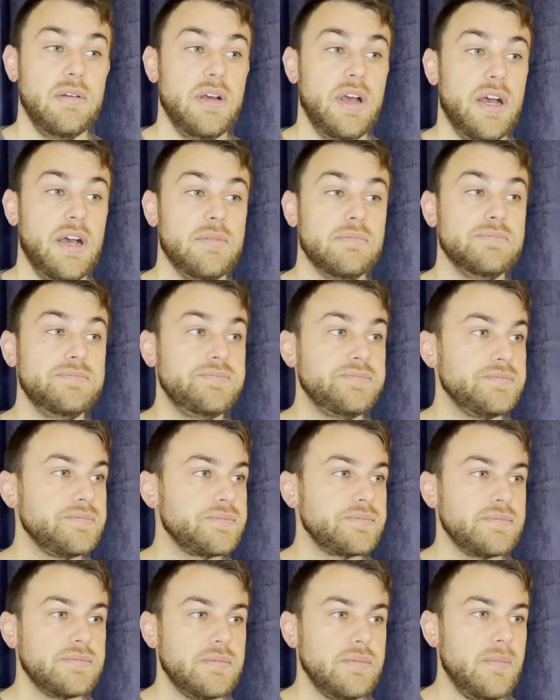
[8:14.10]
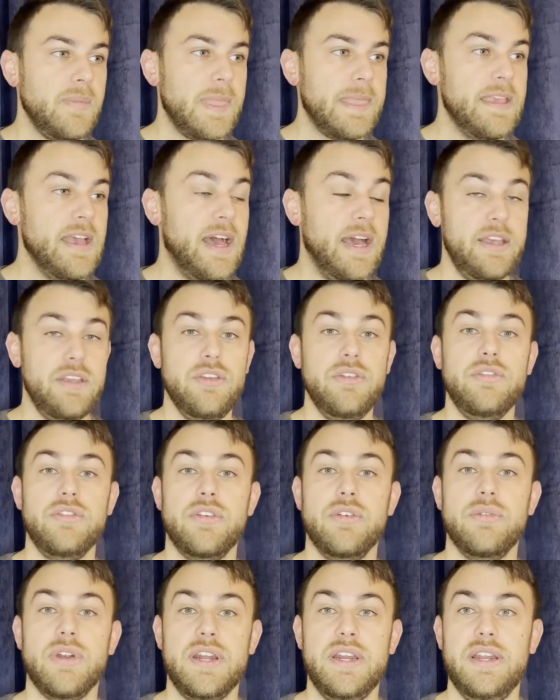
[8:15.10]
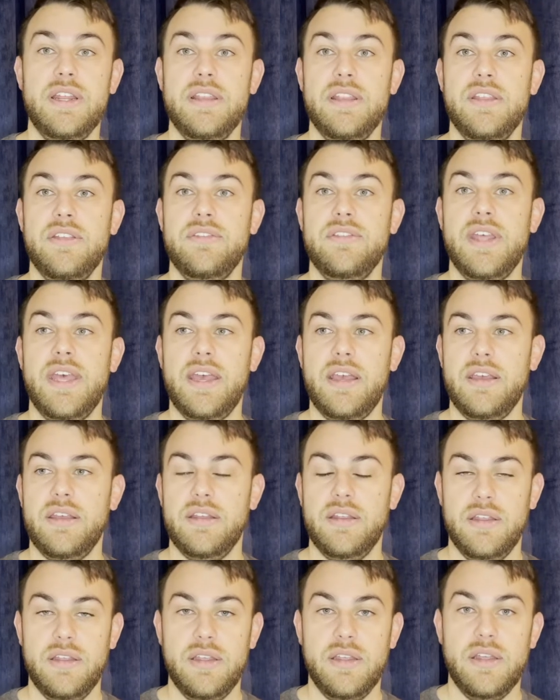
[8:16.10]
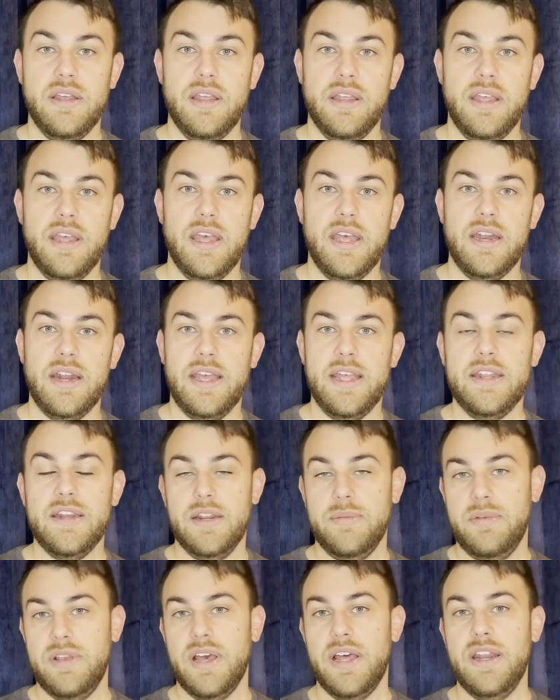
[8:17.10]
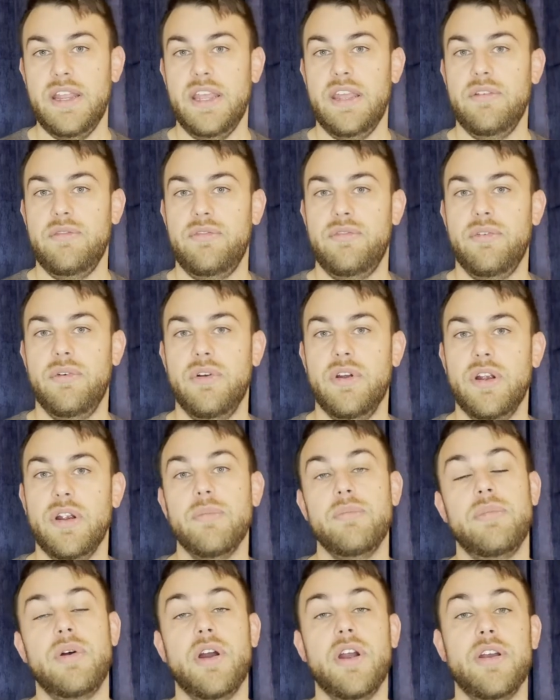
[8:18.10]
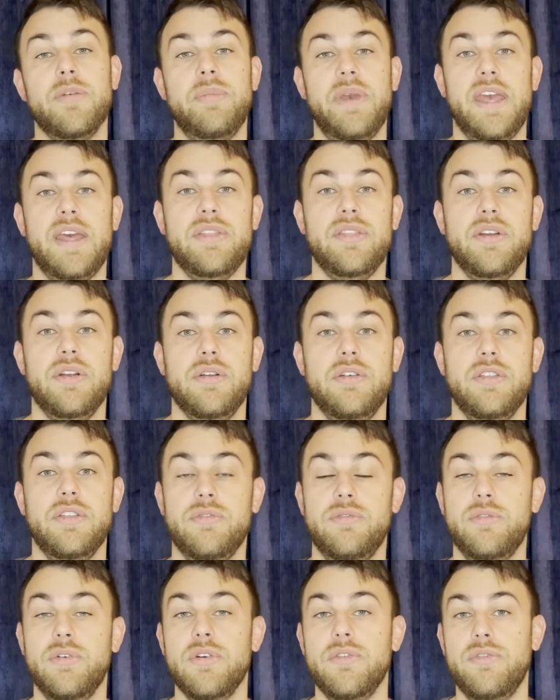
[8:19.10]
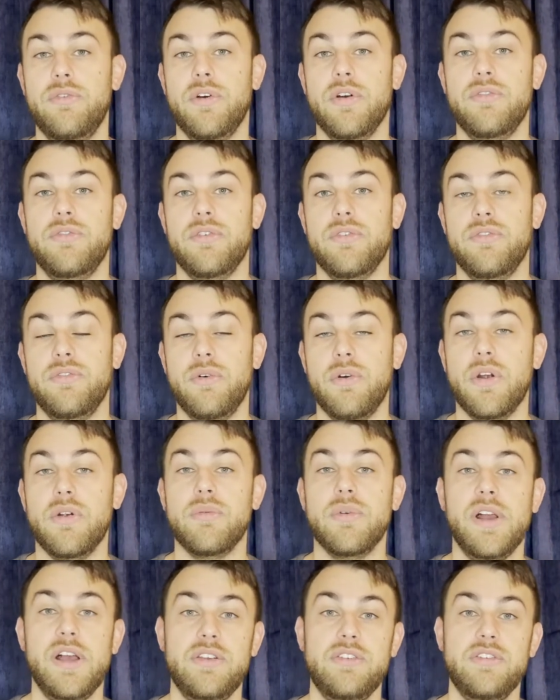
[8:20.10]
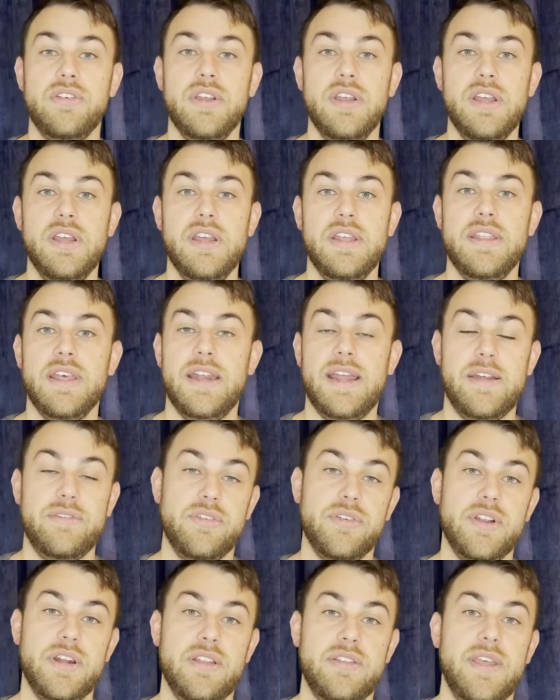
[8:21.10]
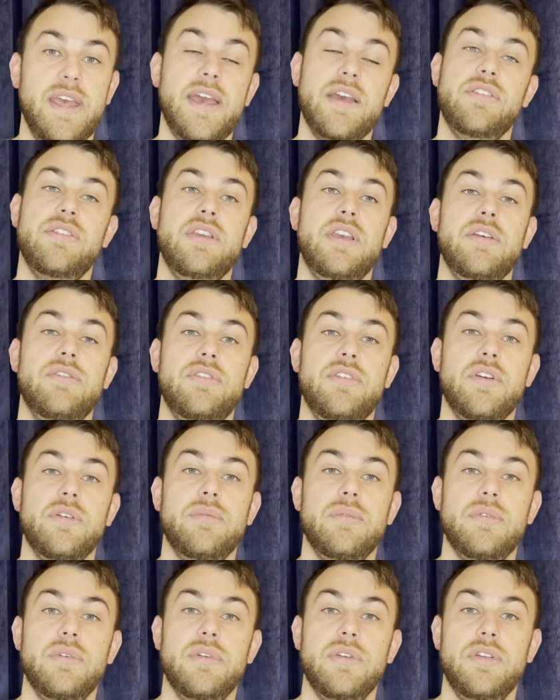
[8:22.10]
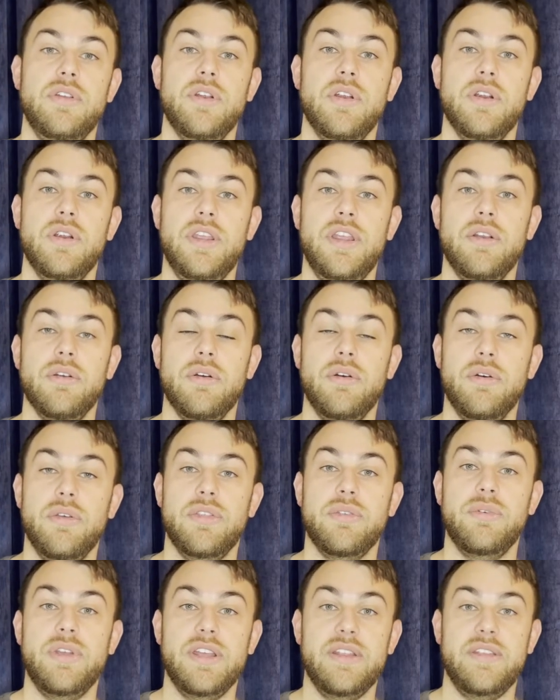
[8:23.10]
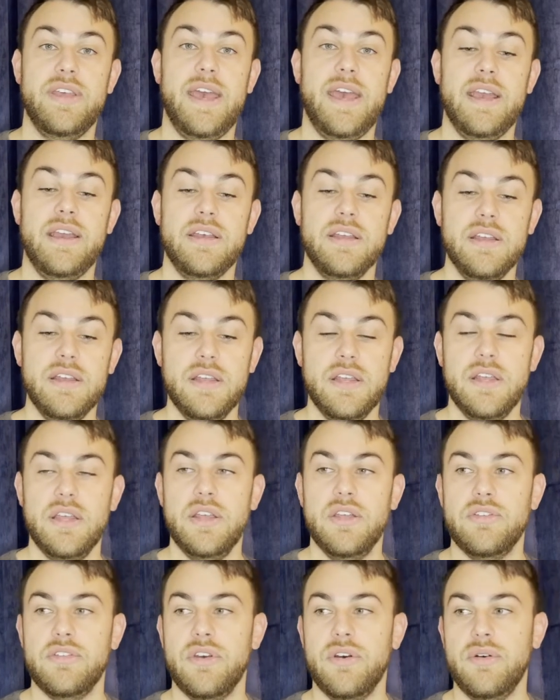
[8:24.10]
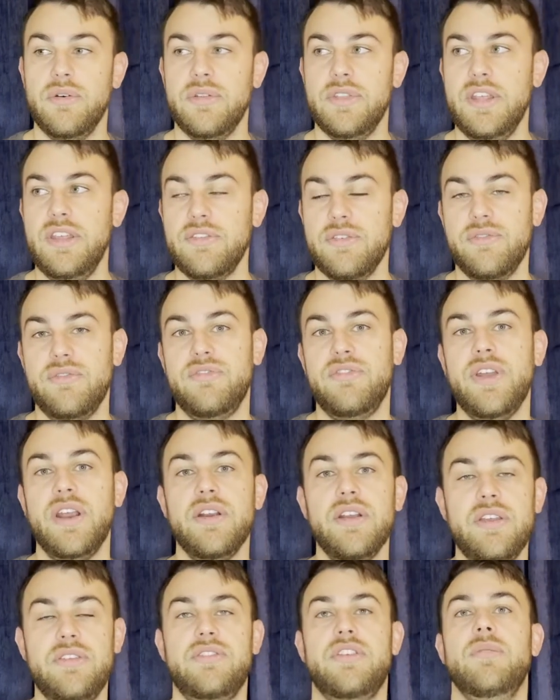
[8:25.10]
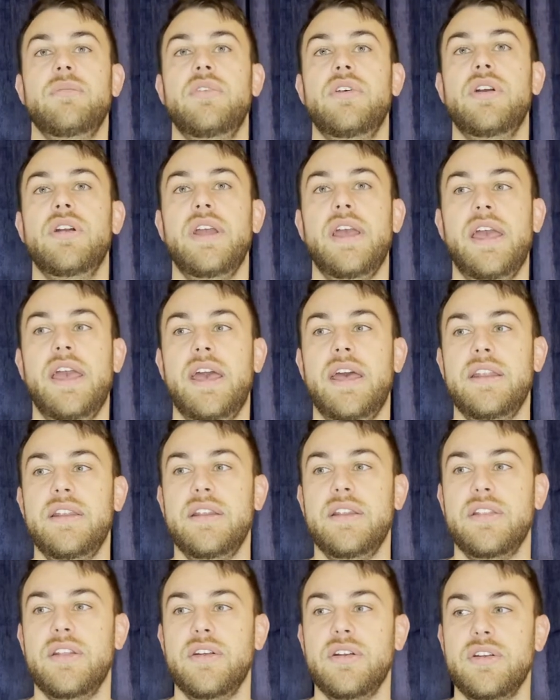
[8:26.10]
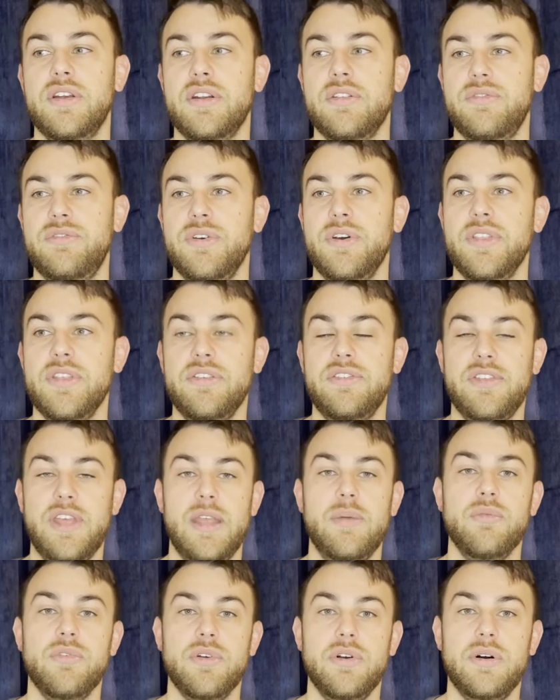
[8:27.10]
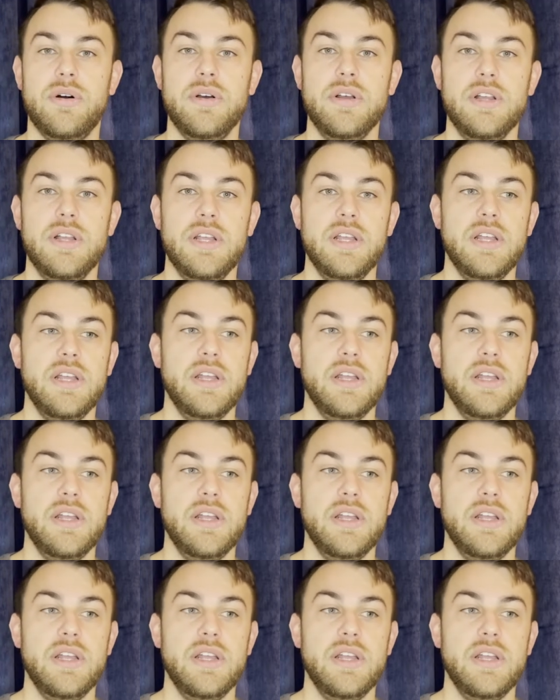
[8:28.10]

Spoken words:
I used to run it in this deck, and I ended up cutting it for Park Panther, the 4/4 for 4 rush that after it attacks, it gives your hero 3 attack. So these are very similar, and they're going to fill the same role.